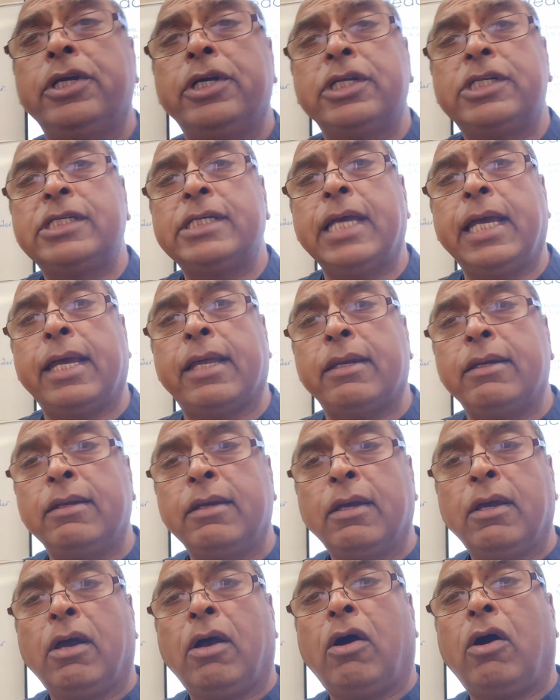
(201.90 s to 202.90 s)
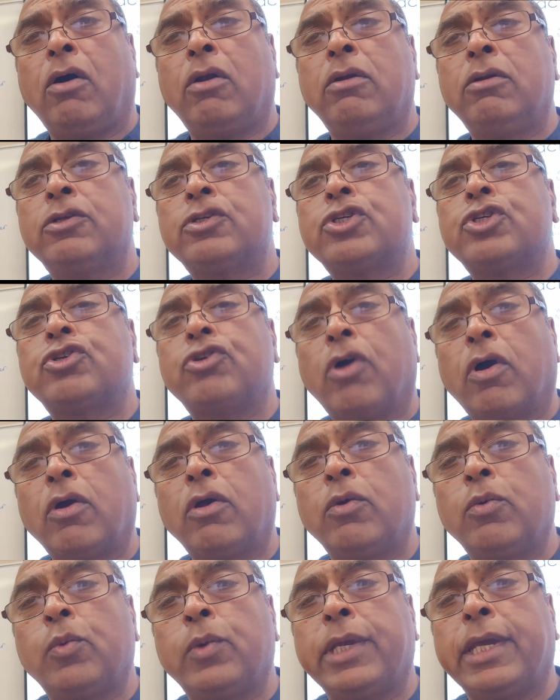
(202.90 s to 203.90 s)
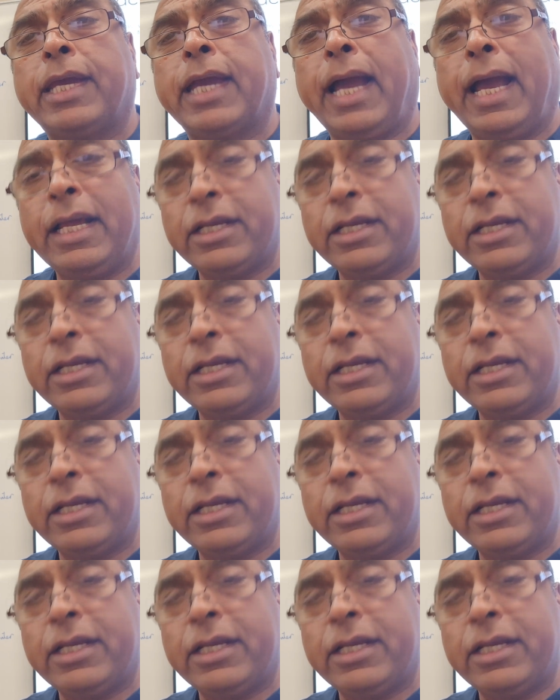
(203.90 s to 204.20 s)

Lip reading: year 10 on strong and weak